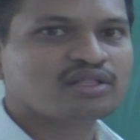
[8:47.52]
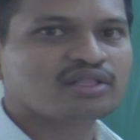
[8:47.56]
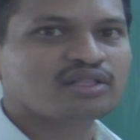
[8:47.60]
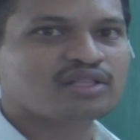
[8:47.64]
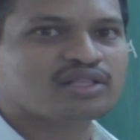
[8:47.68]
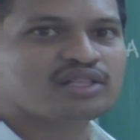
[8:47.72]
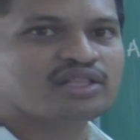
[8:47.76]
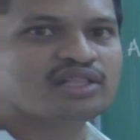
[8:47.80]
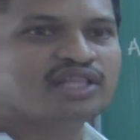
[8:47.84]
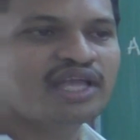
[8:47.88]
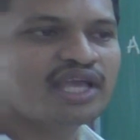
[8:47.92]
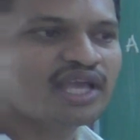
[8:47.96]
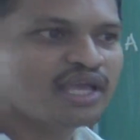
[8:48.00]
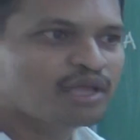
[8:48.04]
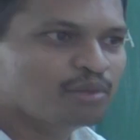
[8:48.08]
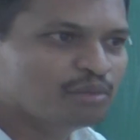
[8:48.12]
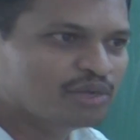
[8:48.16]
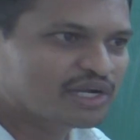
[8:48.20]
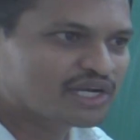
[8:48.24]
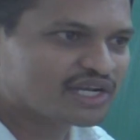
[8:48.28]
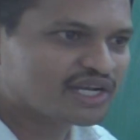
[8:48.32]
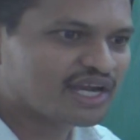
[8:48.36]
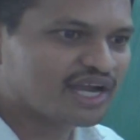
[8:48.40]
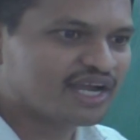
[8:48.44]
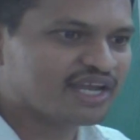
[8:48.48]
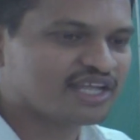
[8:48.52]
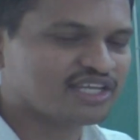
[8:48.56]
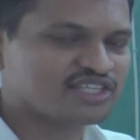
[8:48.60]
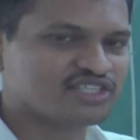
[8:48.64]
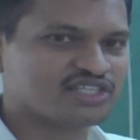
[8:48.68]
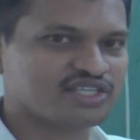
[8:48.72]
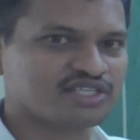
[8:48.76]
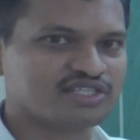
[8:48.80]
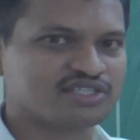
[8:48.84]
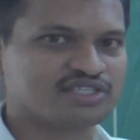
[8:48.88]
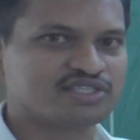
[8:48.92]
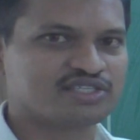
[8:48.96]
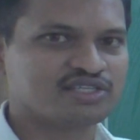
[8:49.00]
they emit
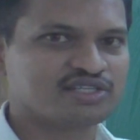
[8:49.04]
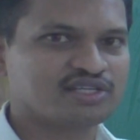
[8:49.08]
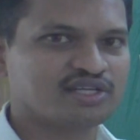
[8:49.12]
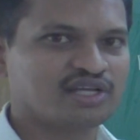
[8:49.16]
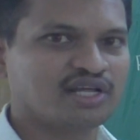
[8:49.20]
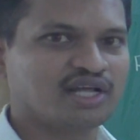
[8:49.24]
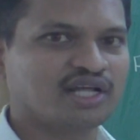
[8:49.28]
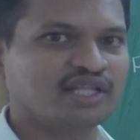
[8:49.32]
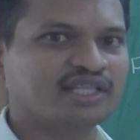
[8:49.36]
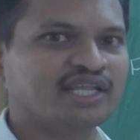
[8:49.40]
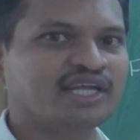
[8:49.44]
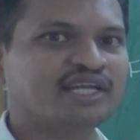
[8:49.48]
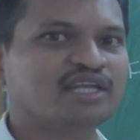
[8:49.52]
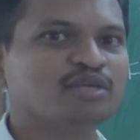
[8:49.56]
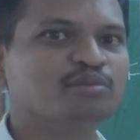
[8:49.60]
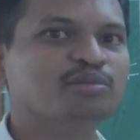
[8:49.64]
radiations. That